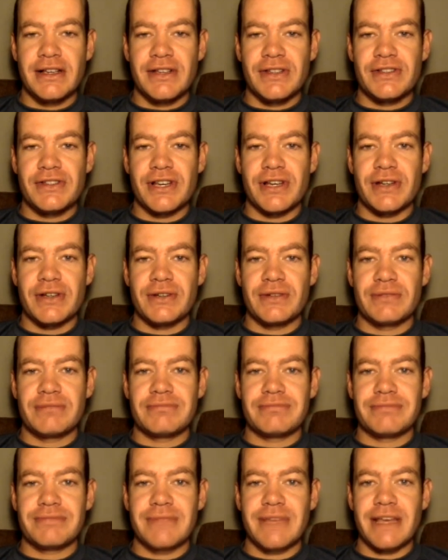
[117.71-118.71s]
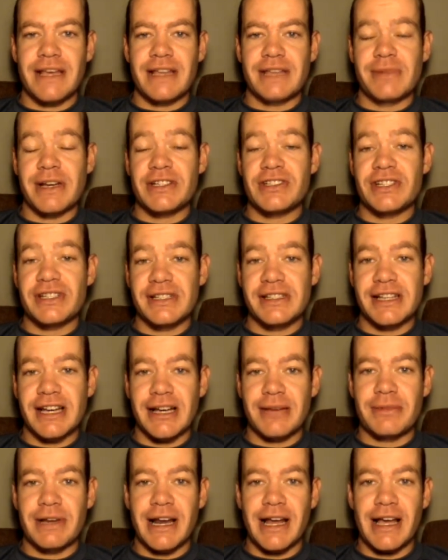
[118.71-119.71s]
So as much as
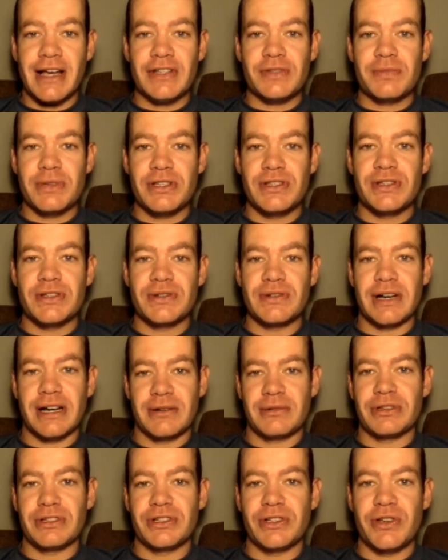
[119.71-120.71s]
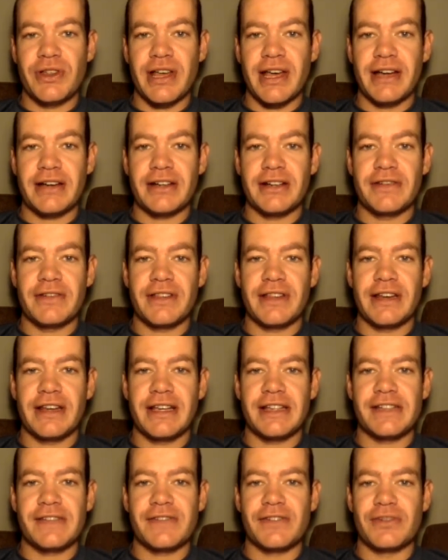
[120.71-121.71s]
time allows me to, I will do that over the
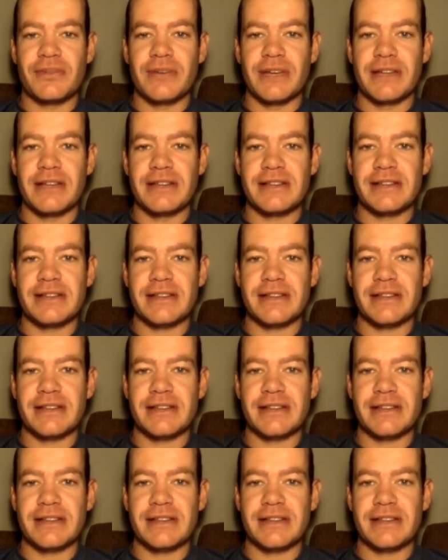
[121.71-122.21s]
next few months,